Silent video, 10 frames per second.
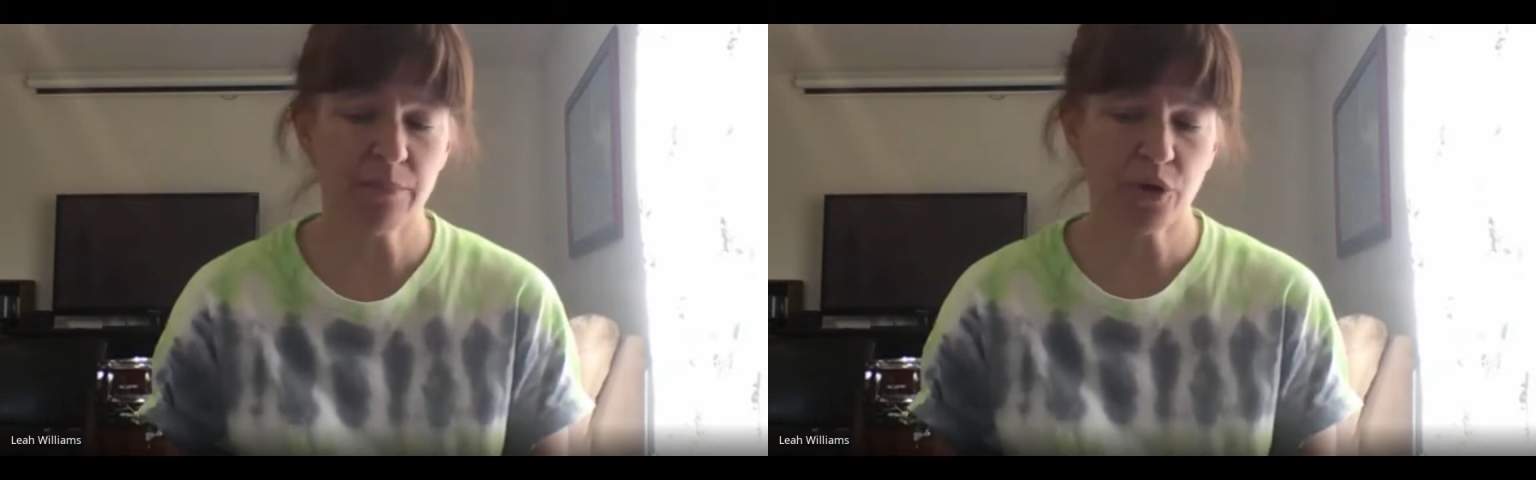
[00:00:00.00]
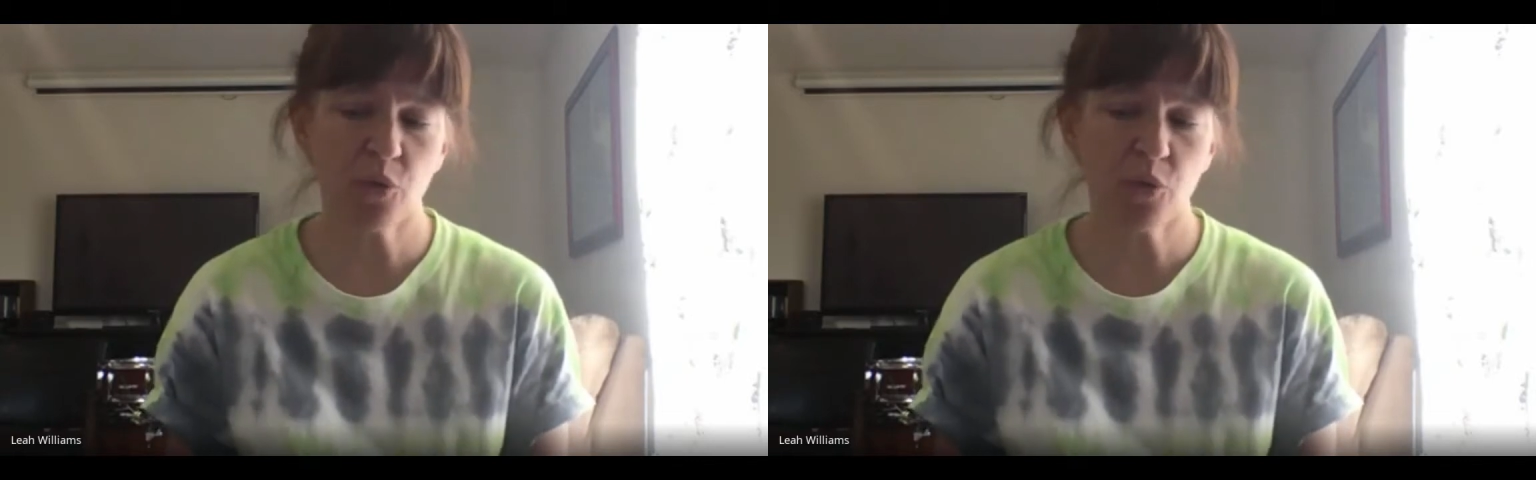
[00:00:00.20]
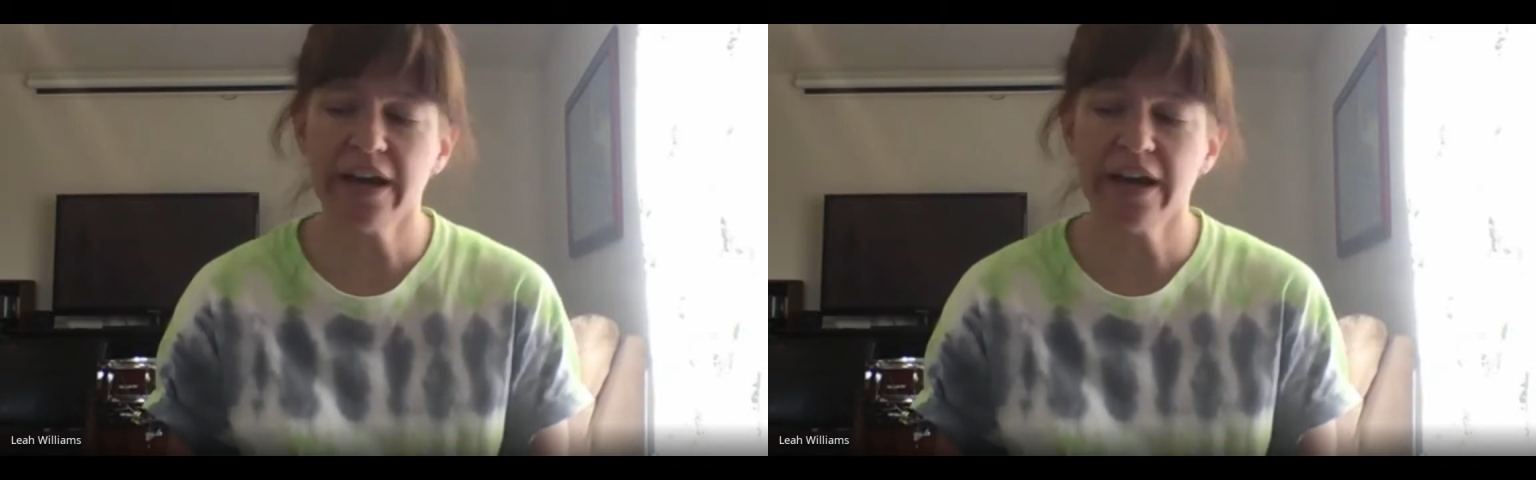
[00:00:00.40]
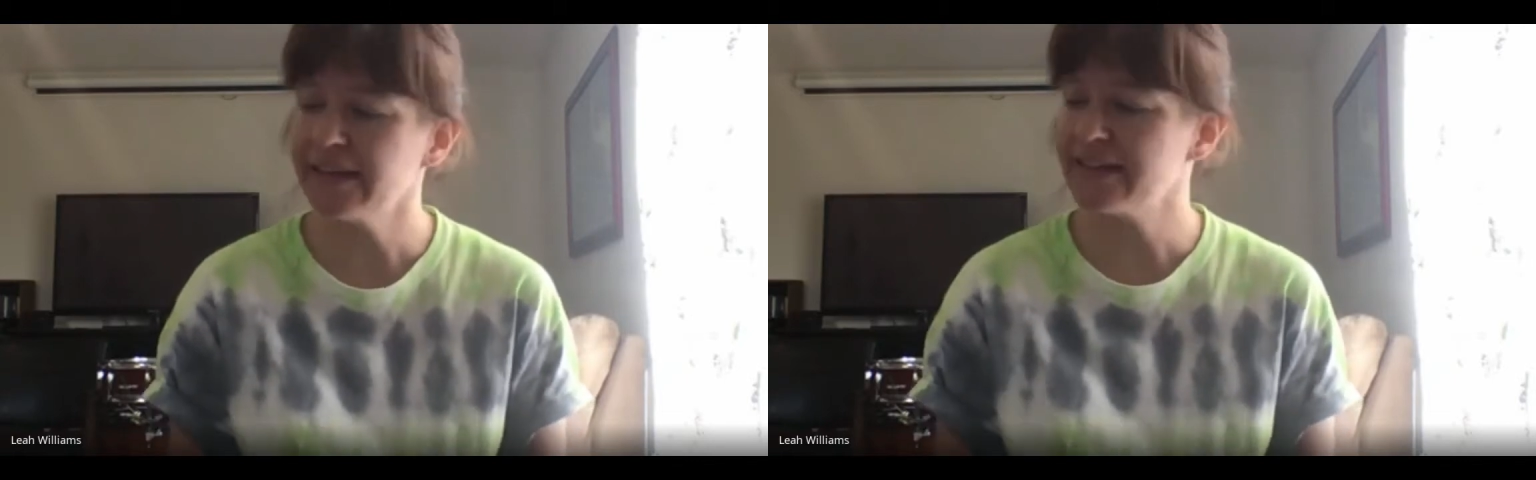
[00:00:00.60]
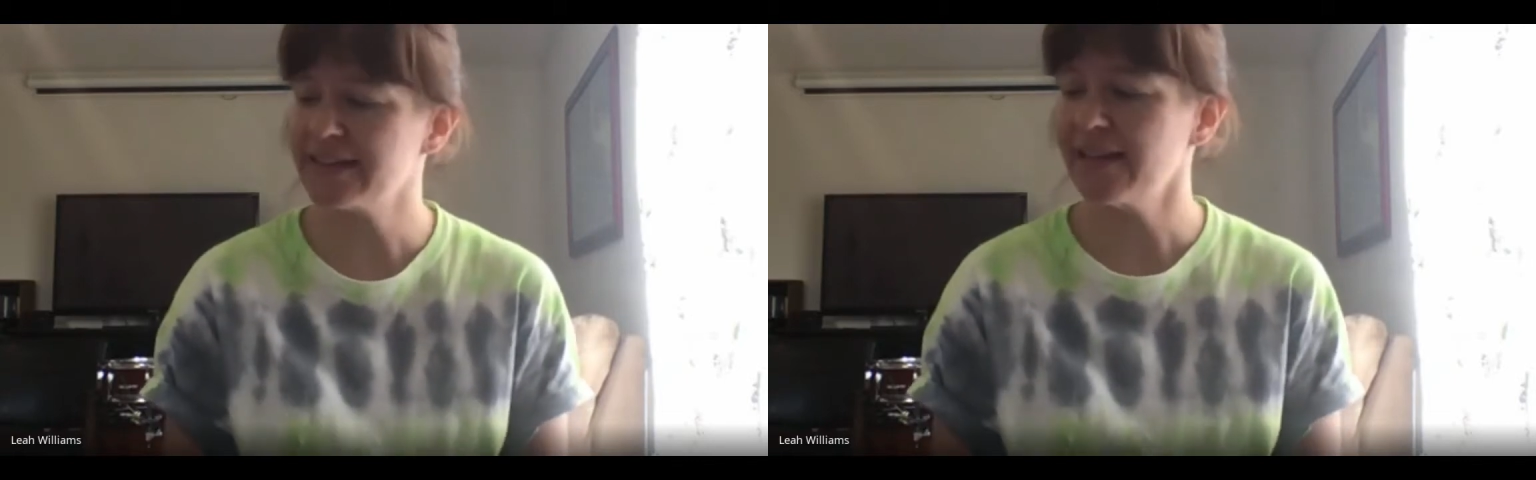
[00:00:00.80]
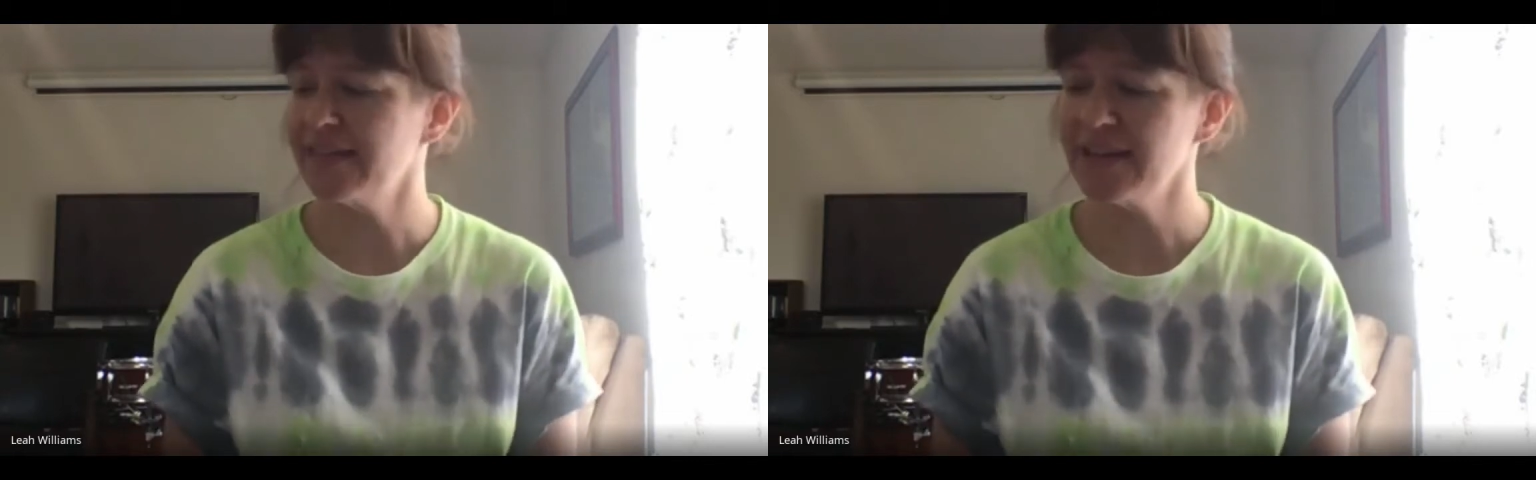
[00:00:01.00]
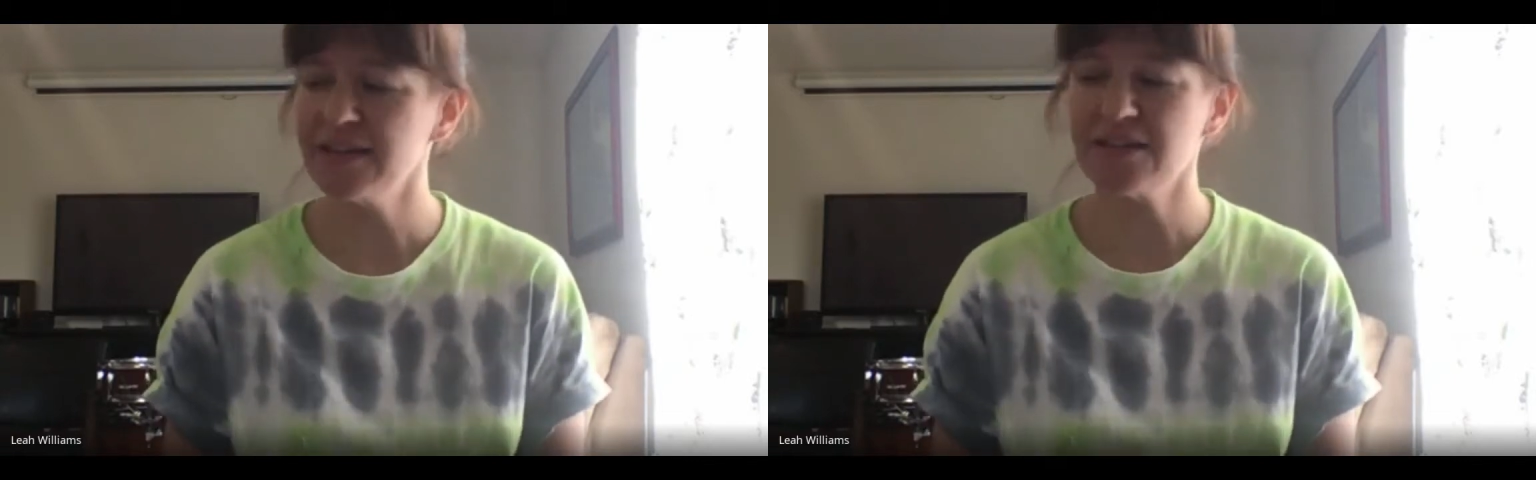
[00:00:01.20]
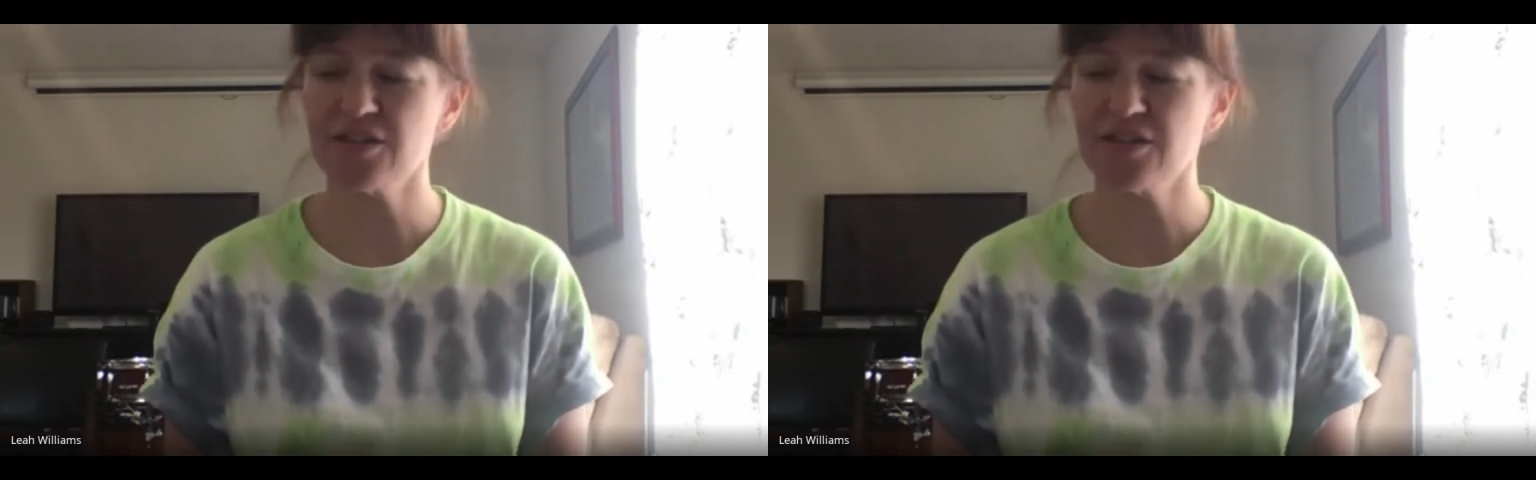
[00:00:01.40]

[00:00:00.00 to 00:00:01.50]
number 1 because I think it's